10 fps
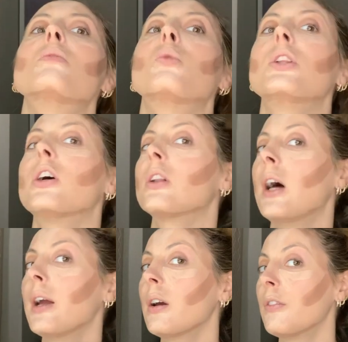would look
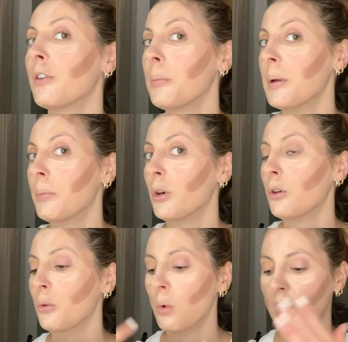like for people
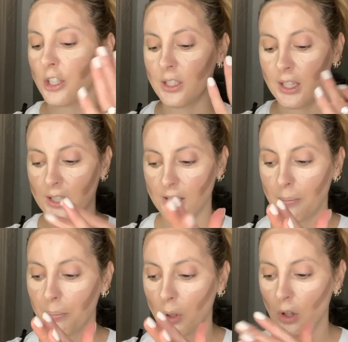who want just like a
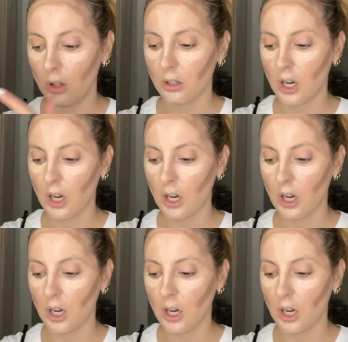simple